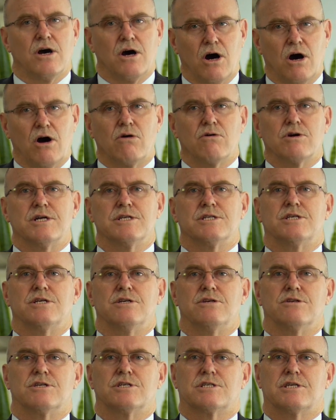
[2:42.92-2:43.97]
I'll
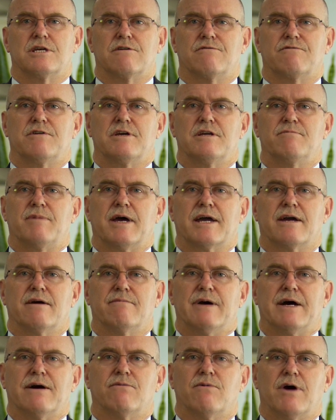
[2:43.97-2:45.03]
continue to seek feedback
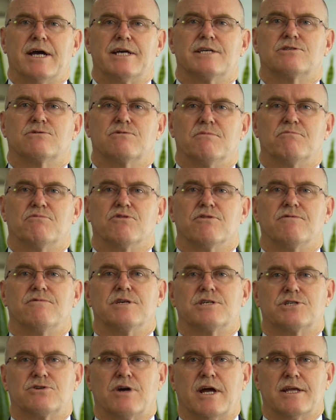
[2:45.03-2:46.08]
about ways to improve the
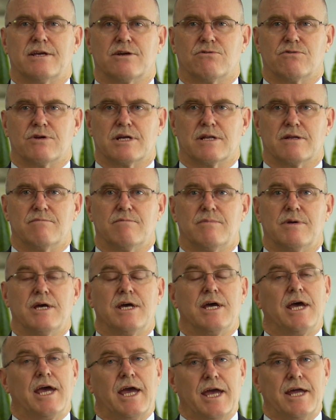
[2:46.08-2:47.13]
Australian curriculum
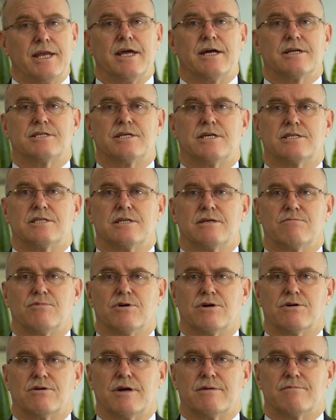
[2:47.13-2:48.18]
and our testing
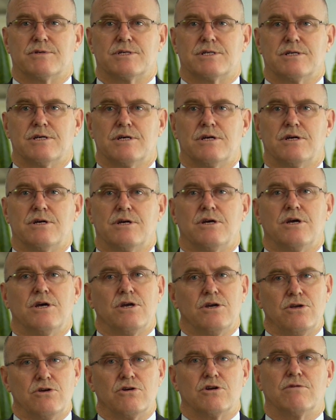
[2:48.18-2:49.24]
programs
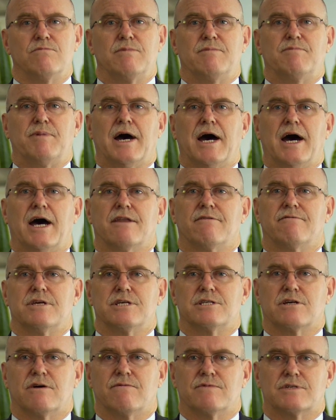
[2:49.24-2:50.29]
you can be part of
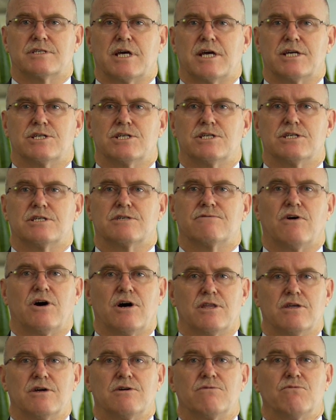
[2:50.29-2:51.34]
these conversations via
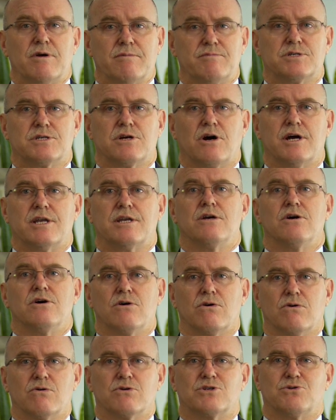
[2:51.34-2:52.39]
the website
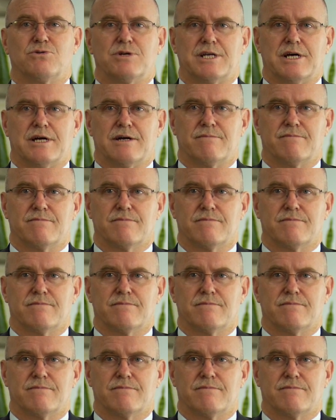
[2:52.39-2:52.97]
or Twitter.